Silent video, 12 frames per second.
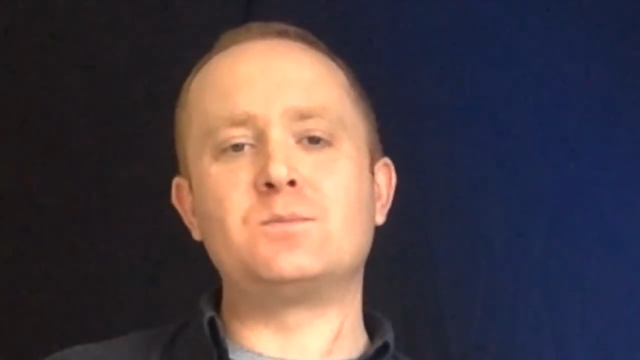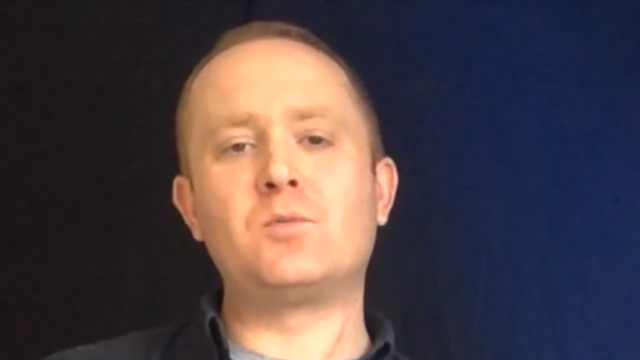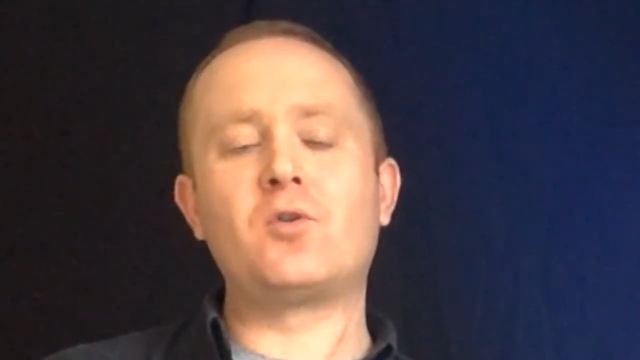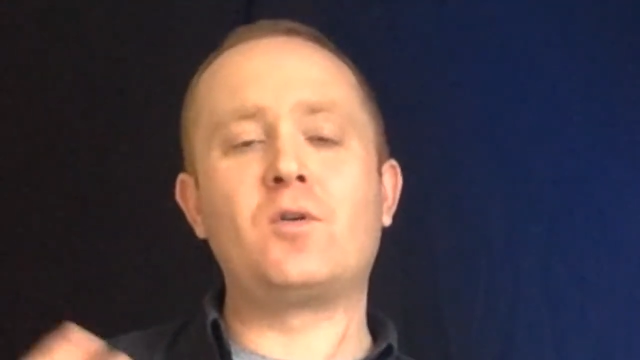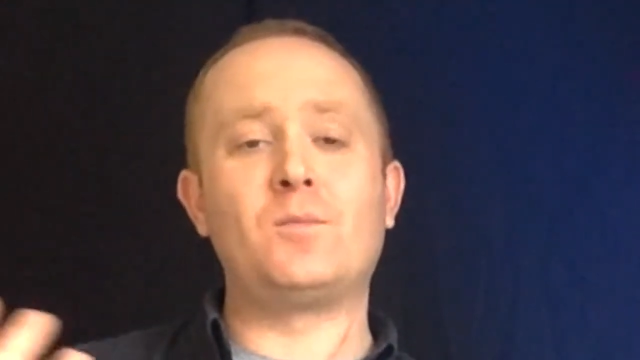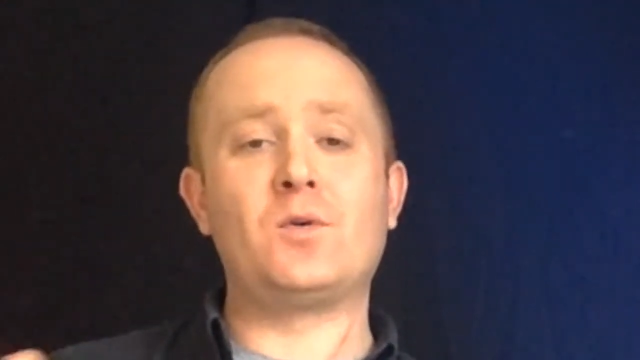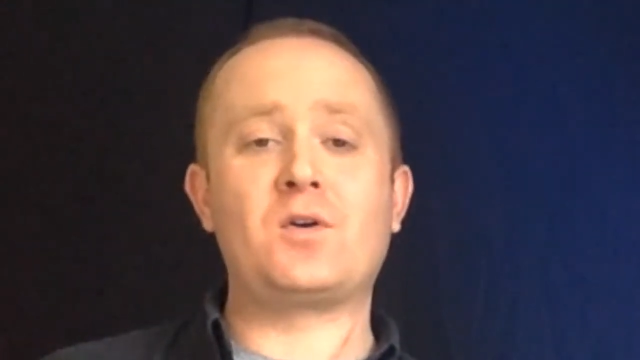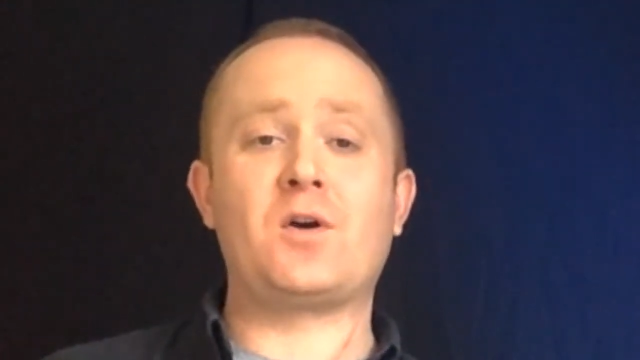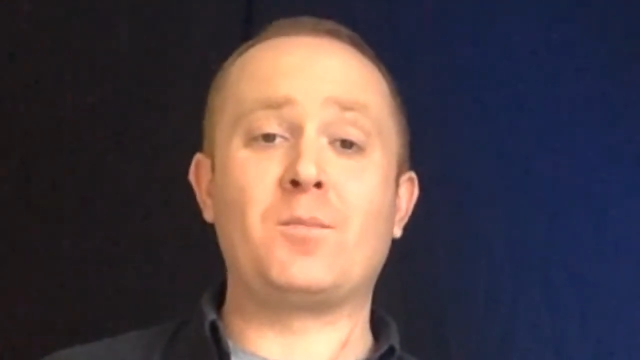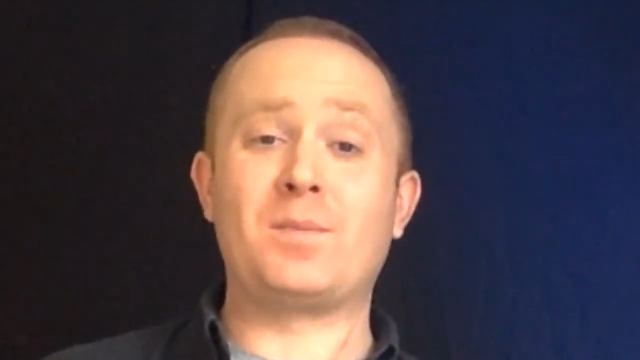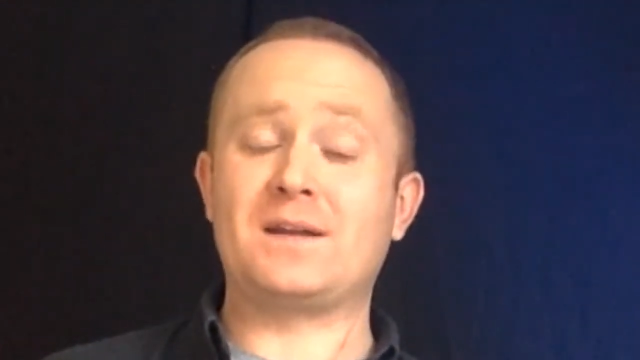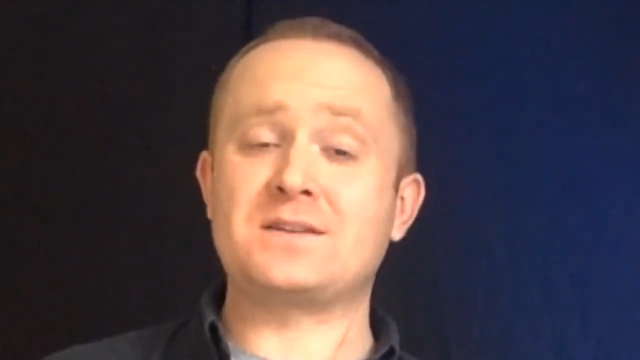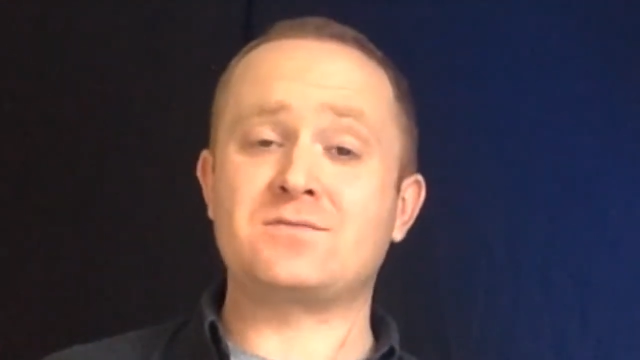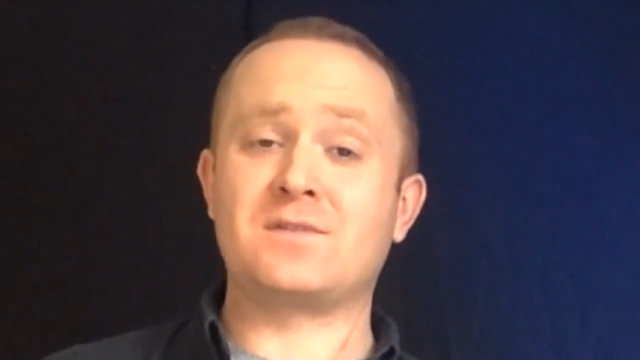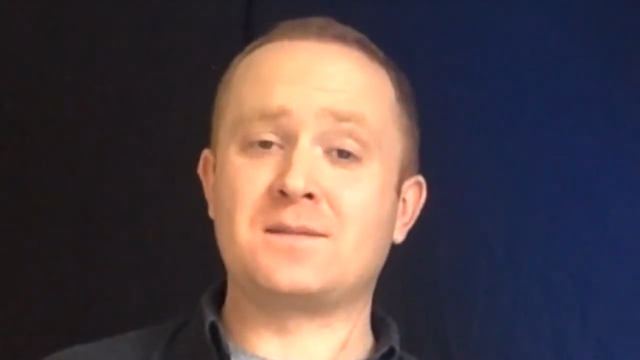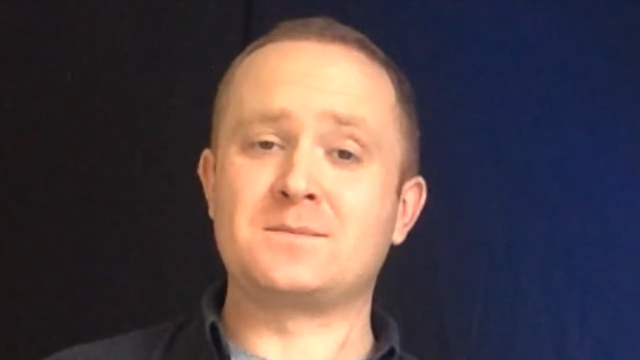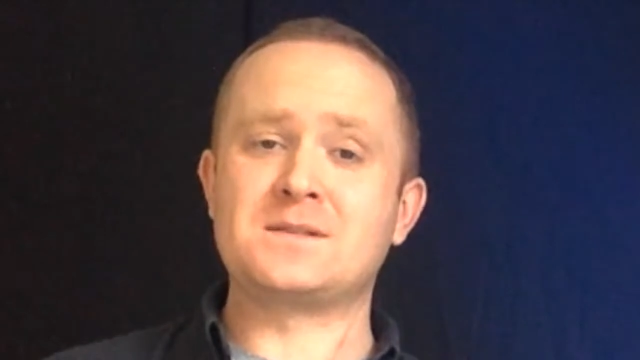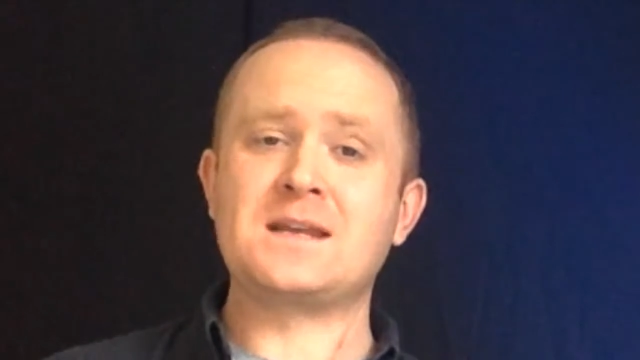more and more complex
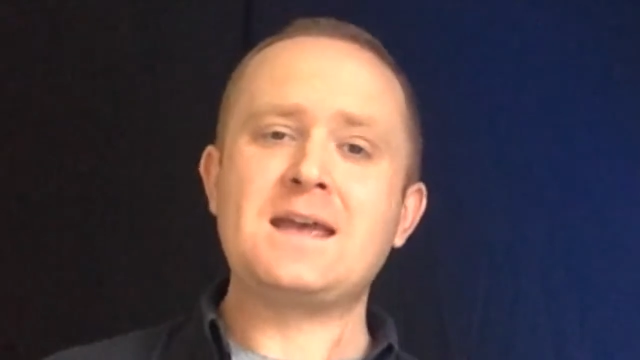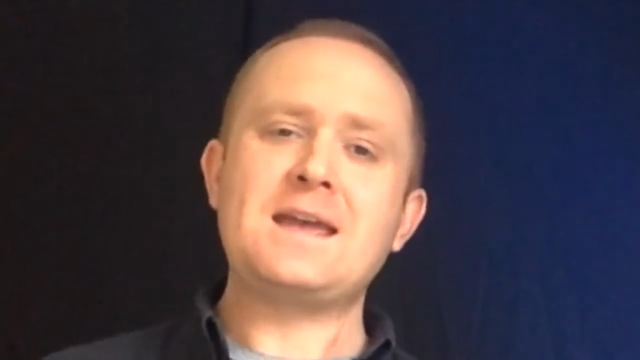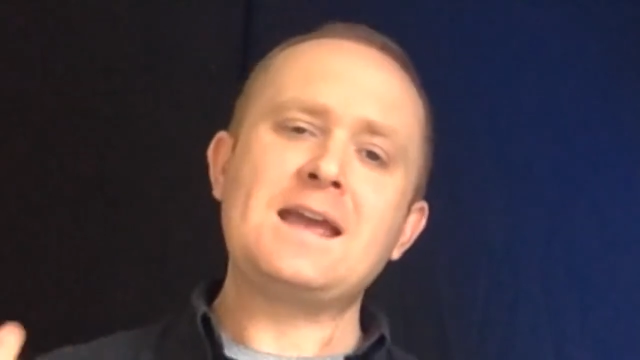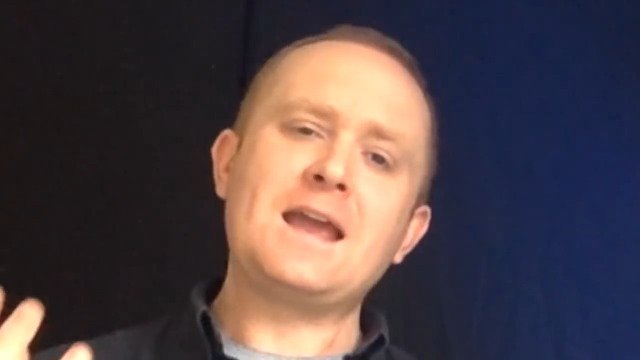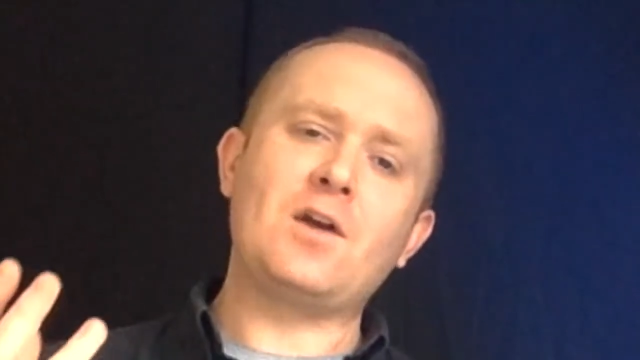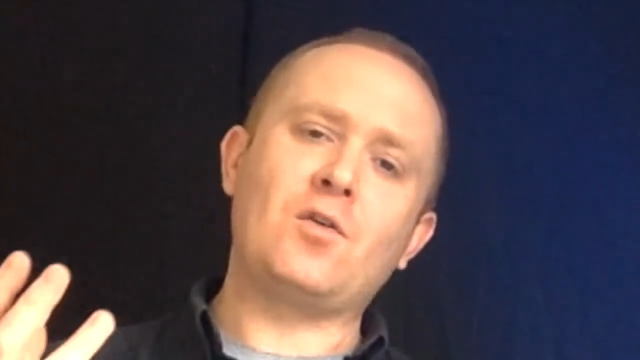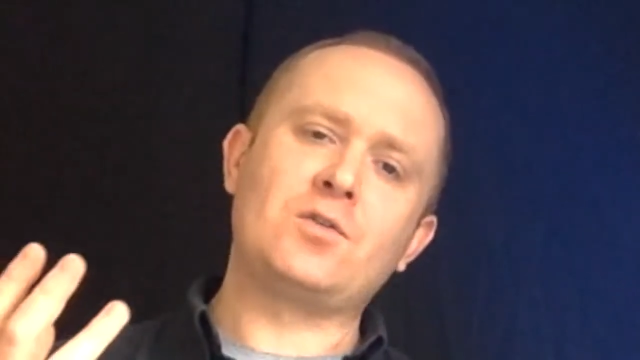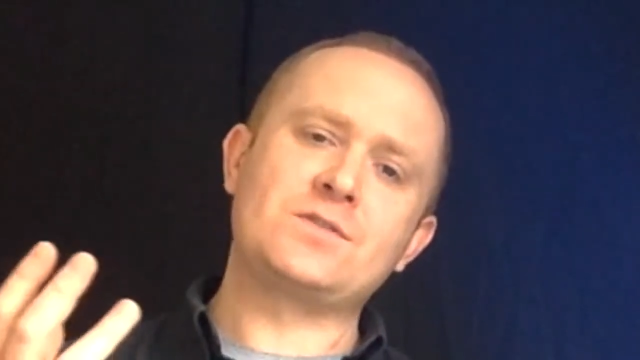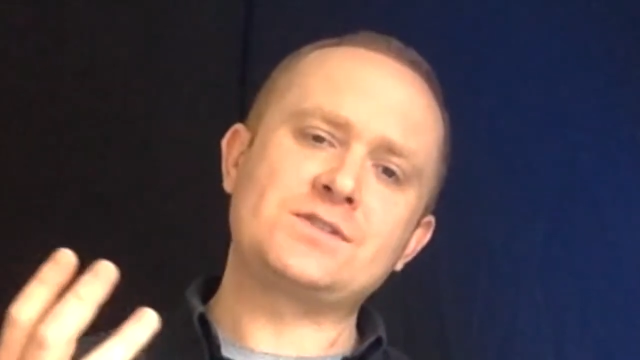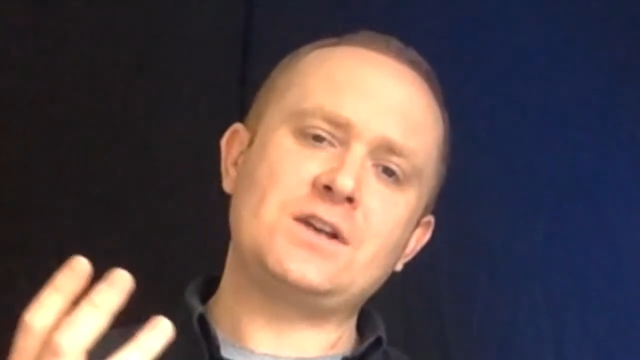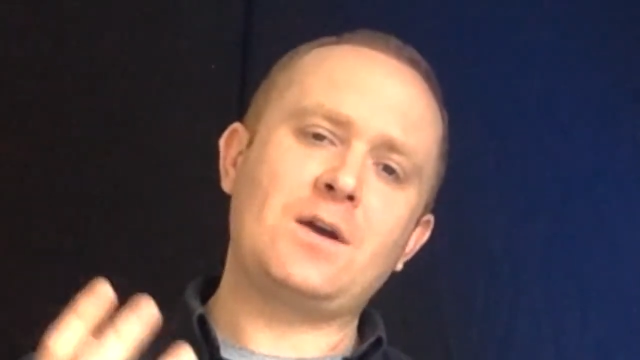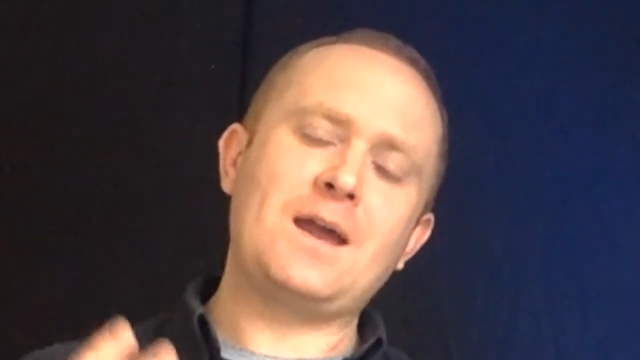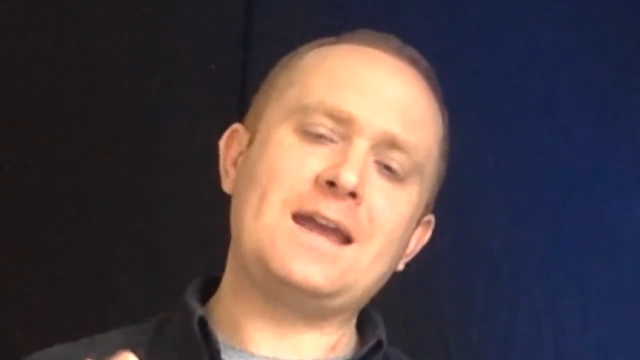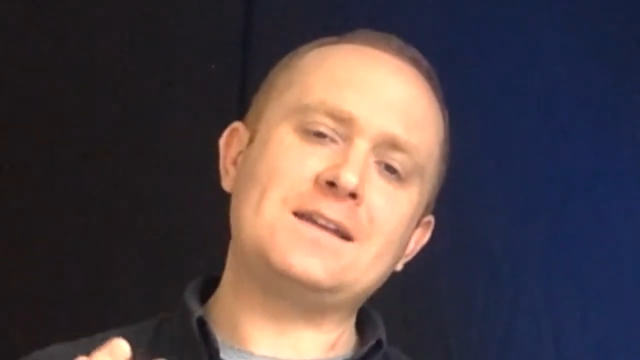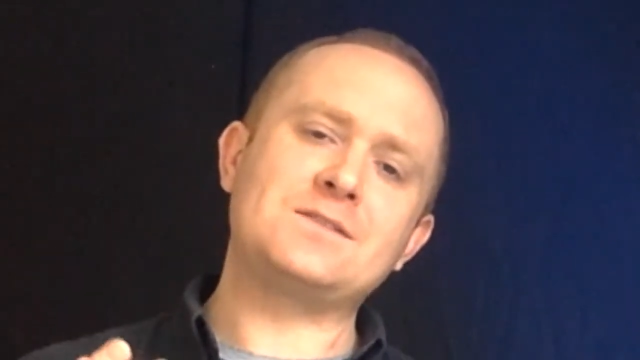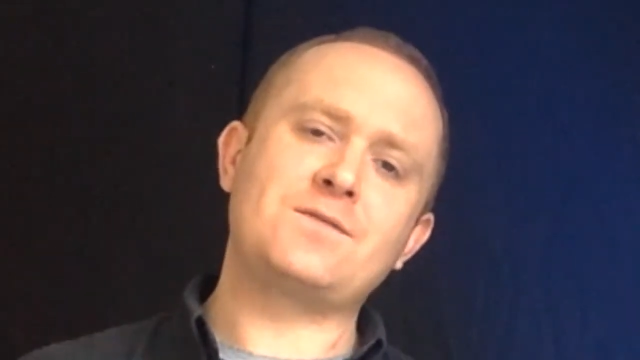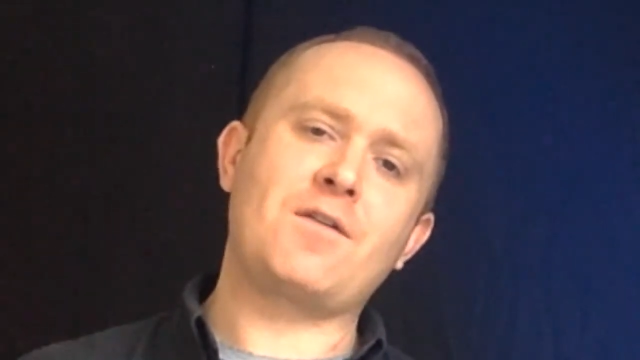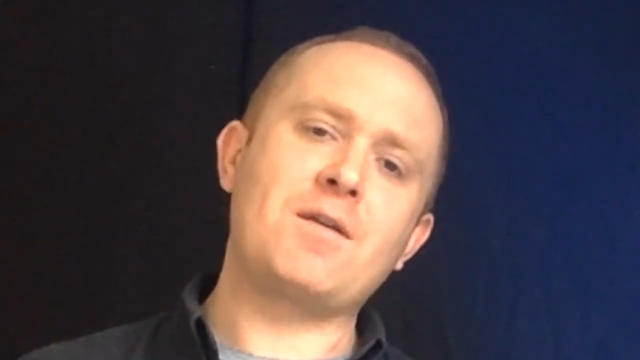rhythms. It also
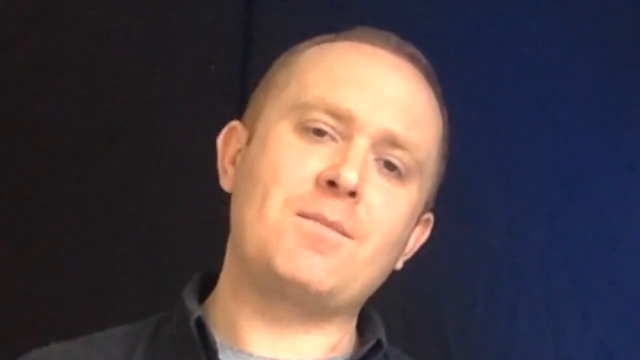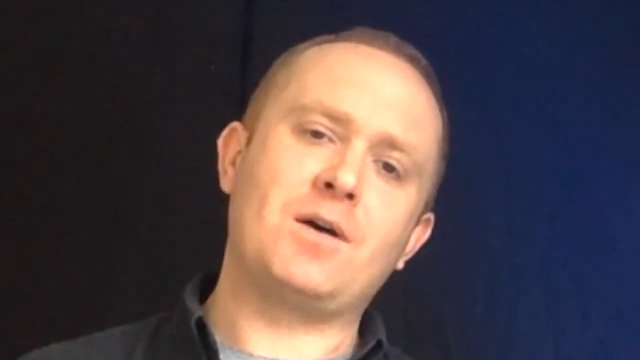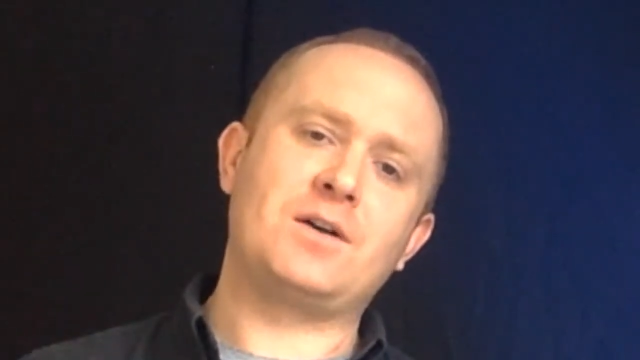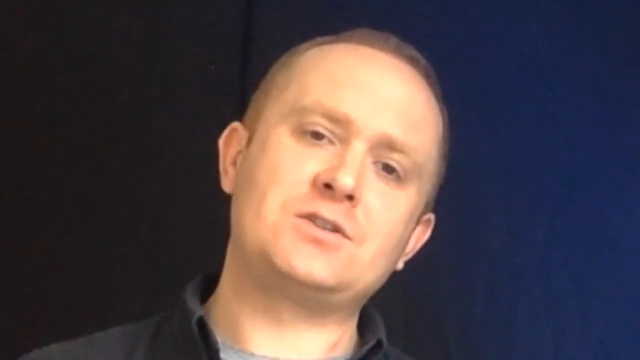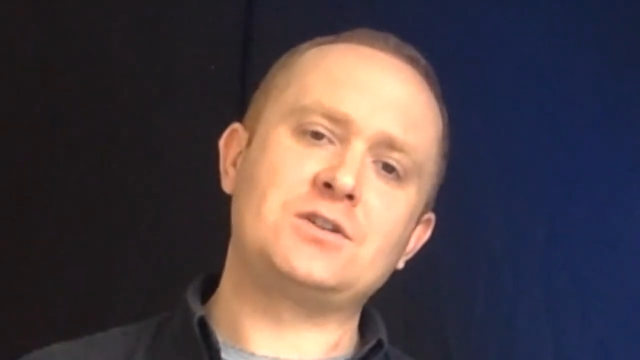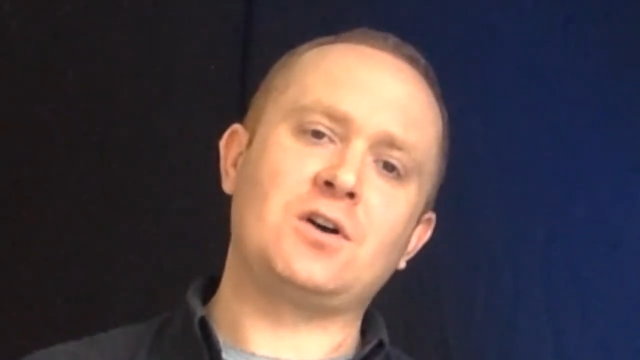hits very much